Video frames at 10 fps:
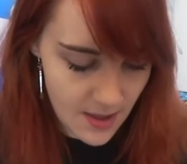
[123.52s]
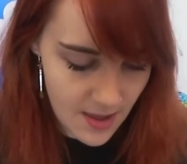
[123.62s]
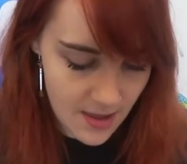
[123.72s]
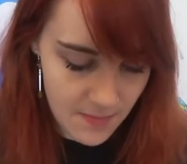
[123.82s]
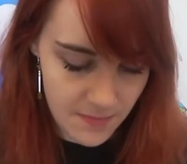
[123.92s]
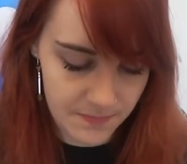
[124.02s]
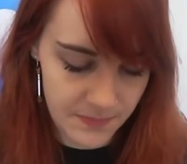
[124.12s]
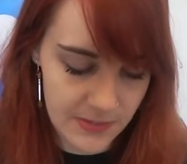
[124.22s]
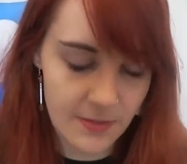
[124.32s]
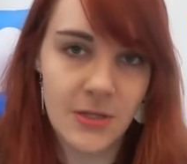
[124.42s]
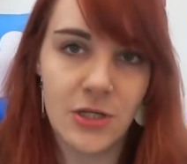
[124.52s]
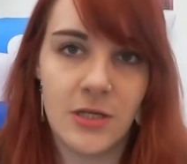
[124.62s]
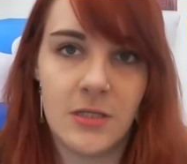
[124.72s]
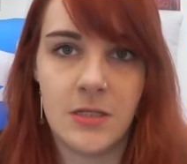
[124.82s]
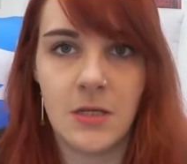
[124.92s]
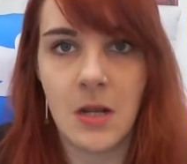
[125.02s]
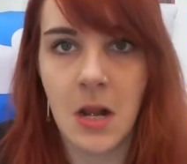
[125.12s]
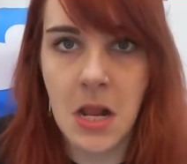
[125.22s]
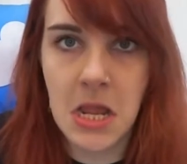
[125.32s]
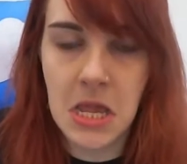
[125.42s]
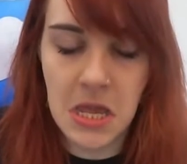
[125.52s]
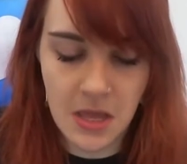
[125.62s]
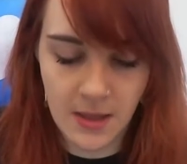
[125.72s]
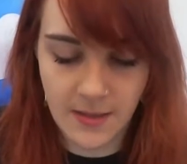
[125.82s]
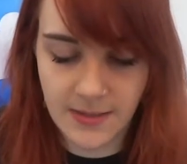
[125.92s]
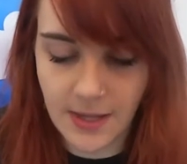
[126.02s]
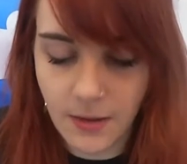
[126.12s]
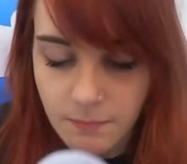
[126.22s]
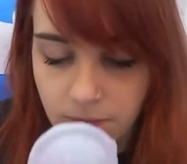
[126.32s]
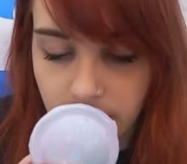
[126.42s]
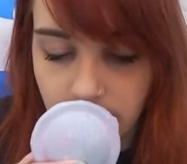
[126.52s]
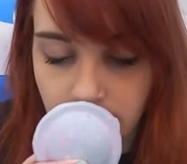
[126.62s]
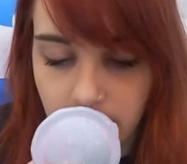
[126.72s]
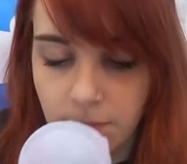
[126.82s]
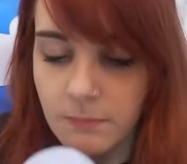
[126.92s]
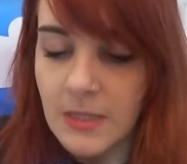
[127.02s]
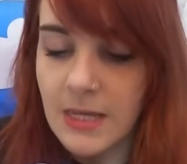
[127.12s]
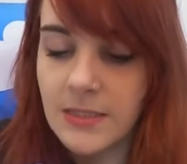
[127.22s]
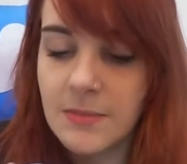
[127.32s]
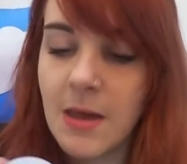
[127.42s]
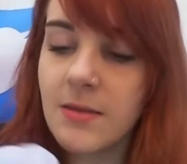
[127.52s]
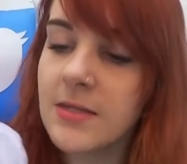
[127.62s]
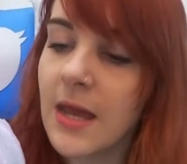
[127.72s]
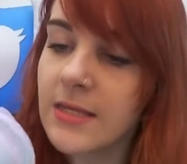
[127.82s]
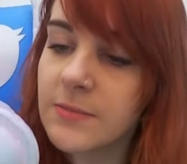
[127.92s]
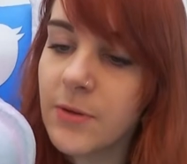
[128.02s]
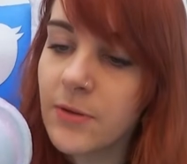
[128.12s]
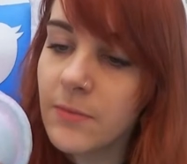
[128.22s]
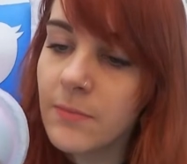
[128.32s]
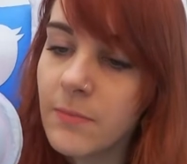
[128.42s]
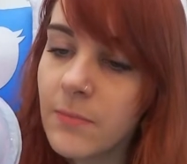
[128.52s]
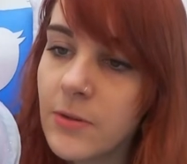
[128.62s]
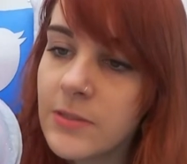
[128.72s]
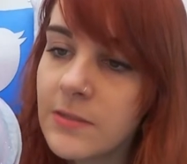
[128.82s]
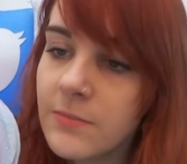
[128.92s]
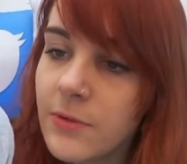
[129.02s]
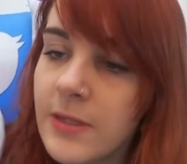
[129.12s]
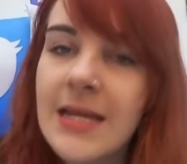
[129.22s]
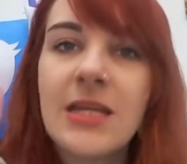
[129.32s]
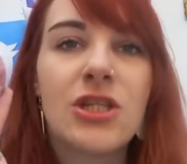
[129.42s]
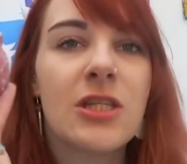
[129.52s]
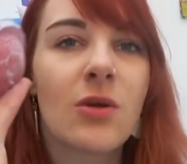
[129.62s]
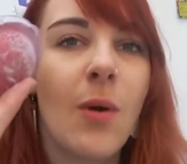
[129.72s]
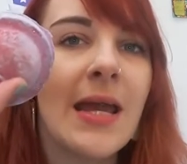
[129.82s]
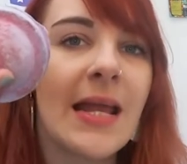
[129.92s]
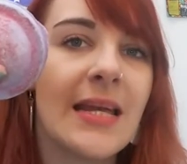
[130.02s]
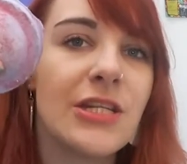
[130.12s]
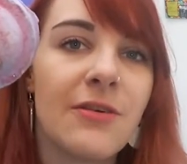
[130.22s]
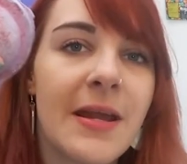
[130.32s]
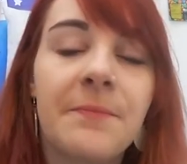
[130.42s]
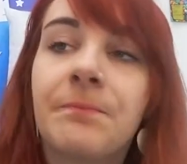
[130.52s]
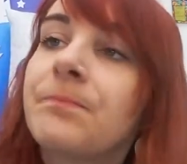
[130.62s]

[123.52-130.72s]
Let me just throw this out. It smells nice, but most importantly, it's just quite glittery.